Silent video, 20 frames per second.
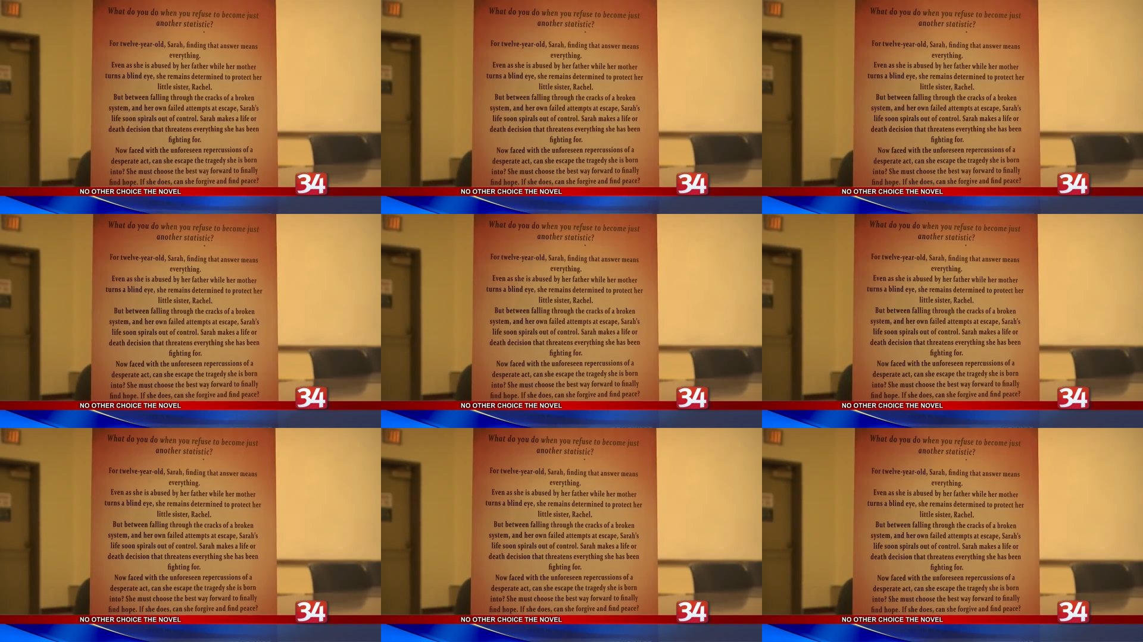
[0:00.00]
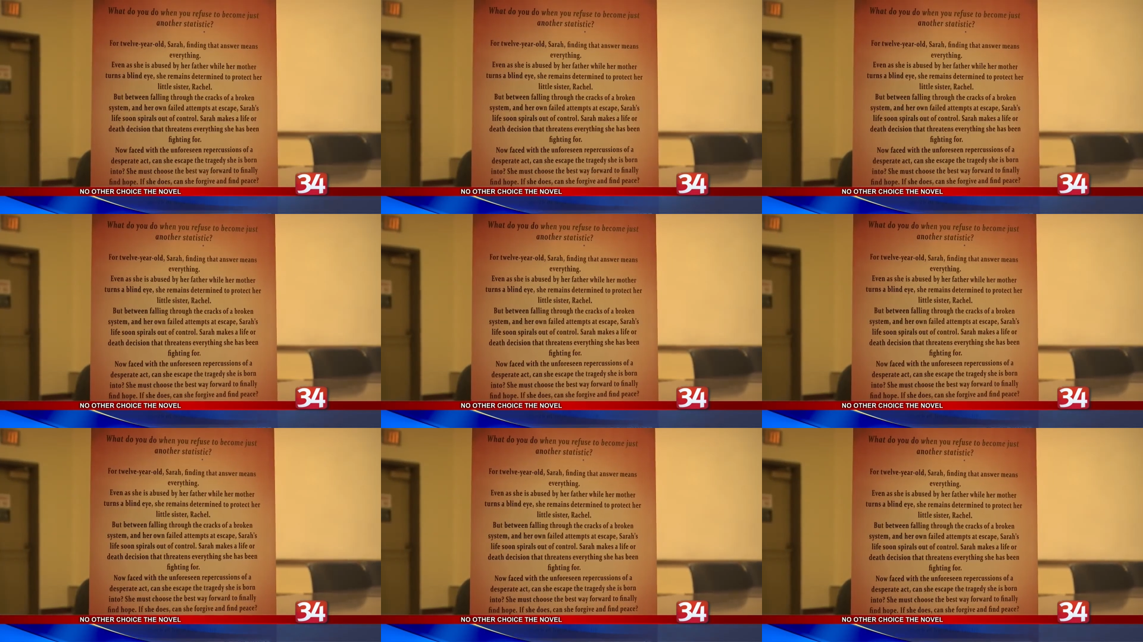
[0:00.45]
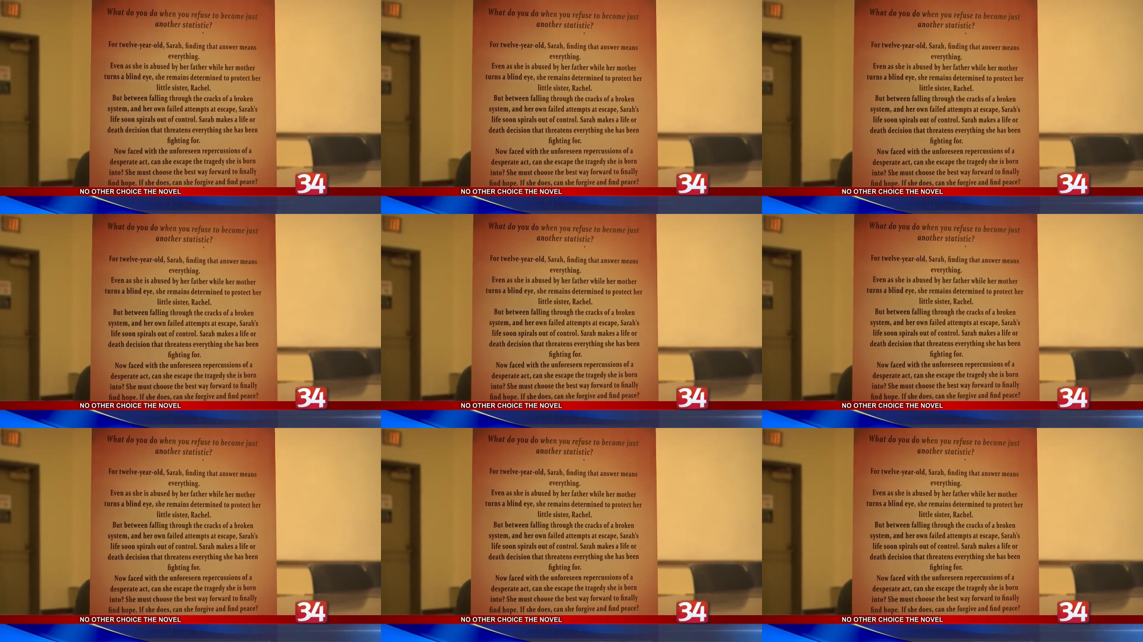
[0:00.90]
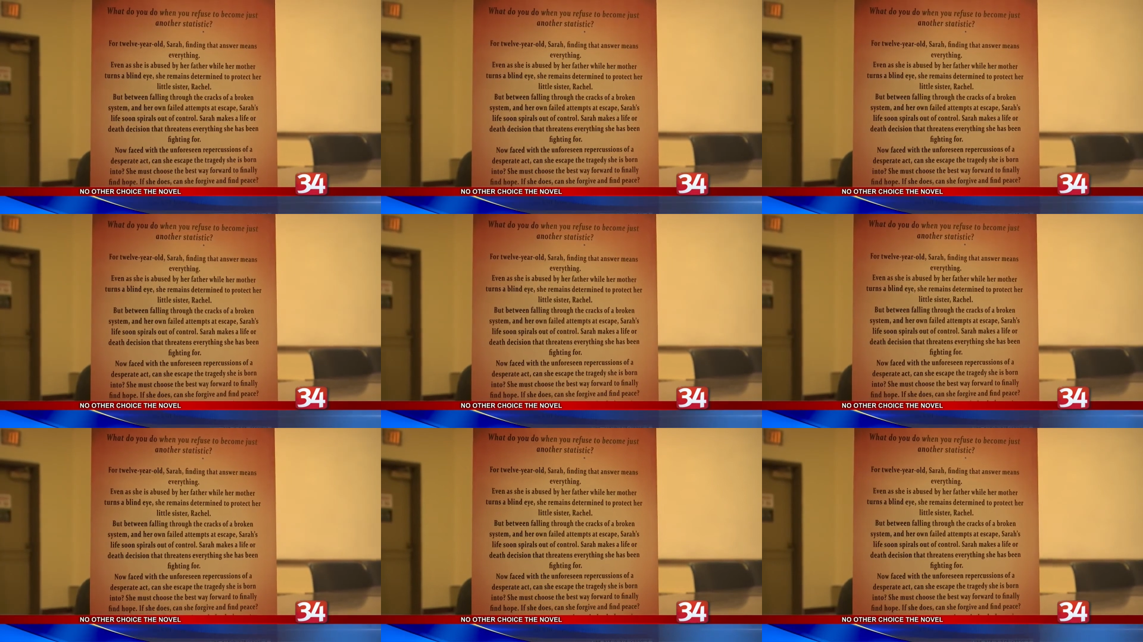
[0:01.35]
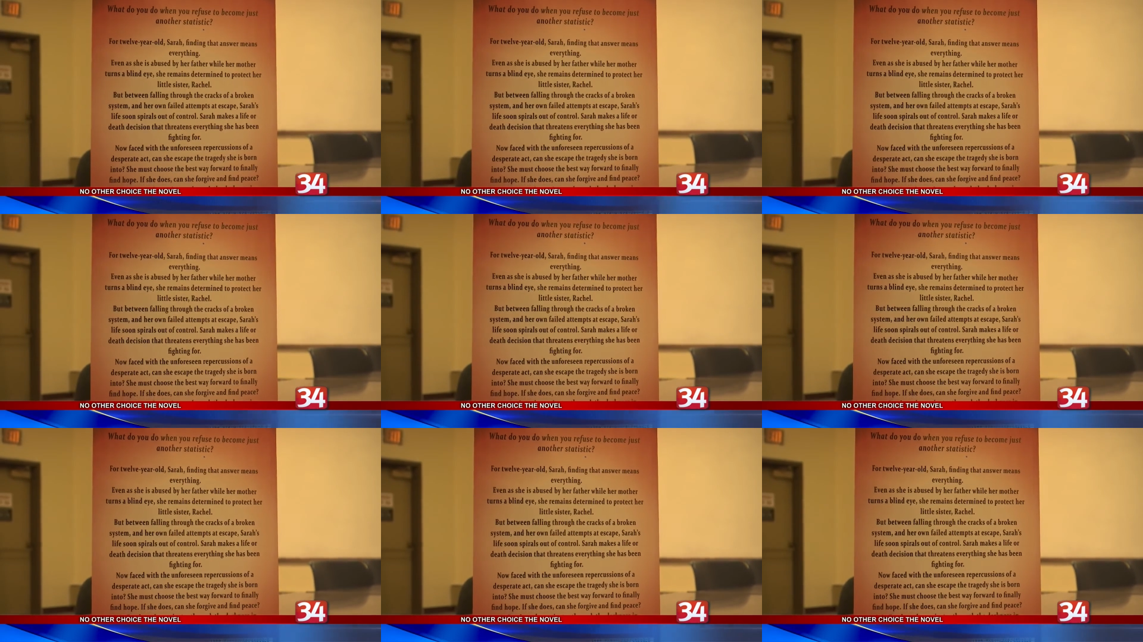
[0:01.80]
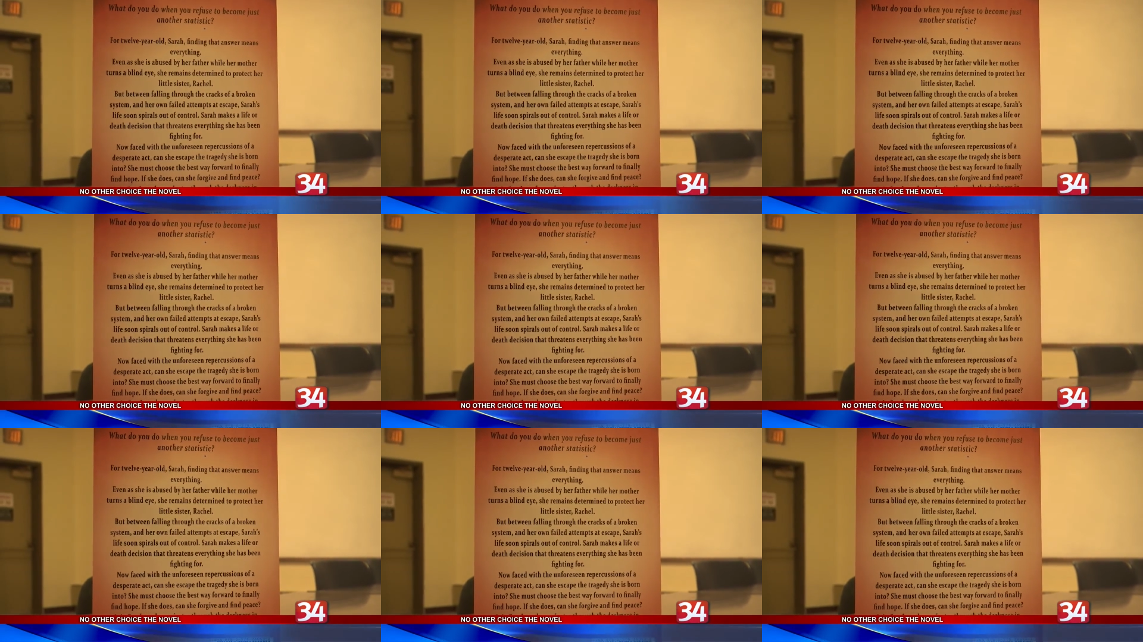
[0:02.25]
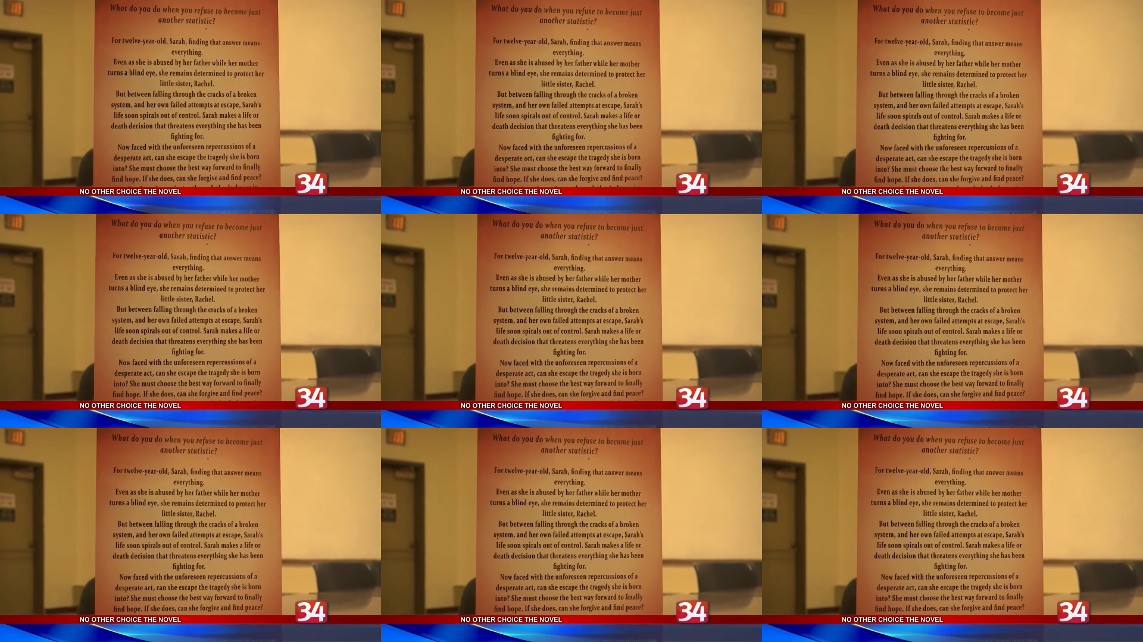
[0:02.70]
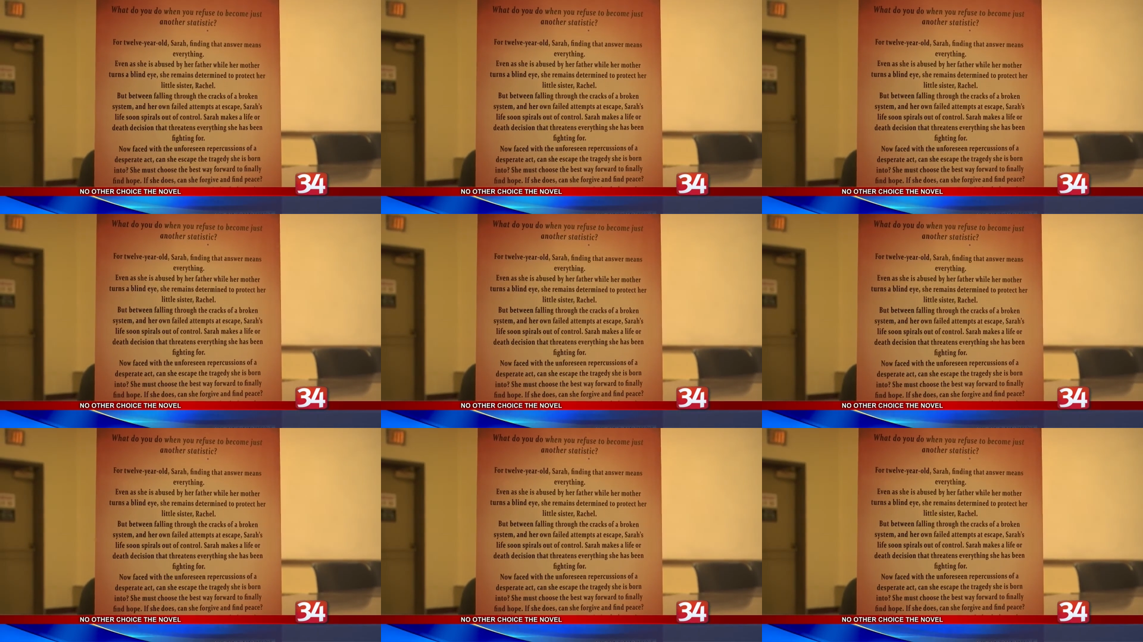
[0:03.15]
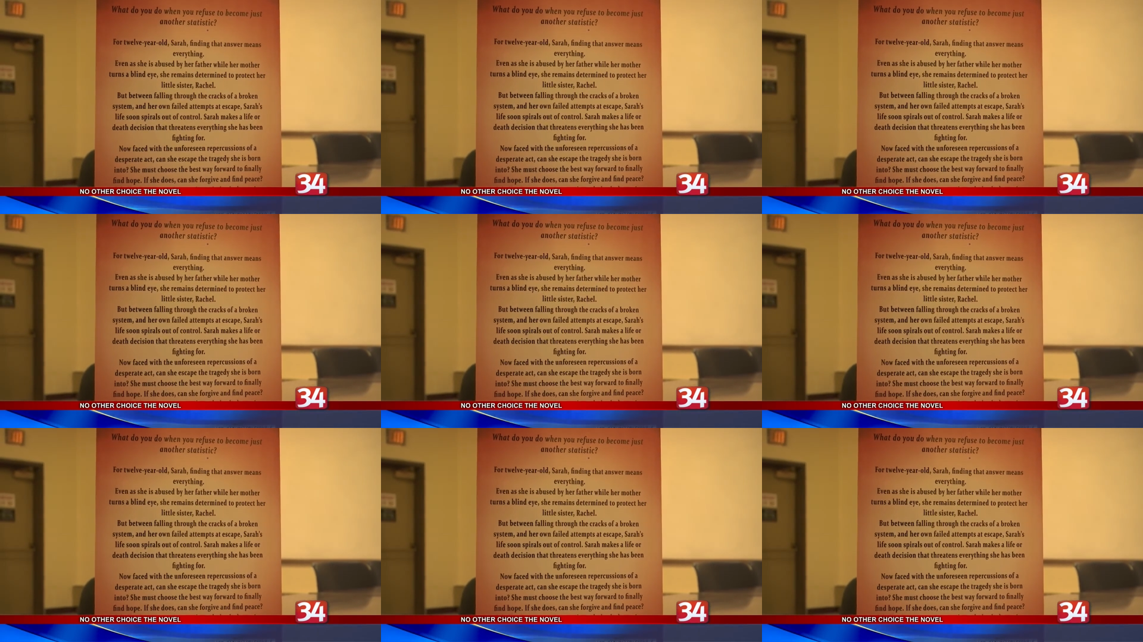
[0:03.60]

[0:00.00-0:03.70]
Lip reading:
(no speaker visible)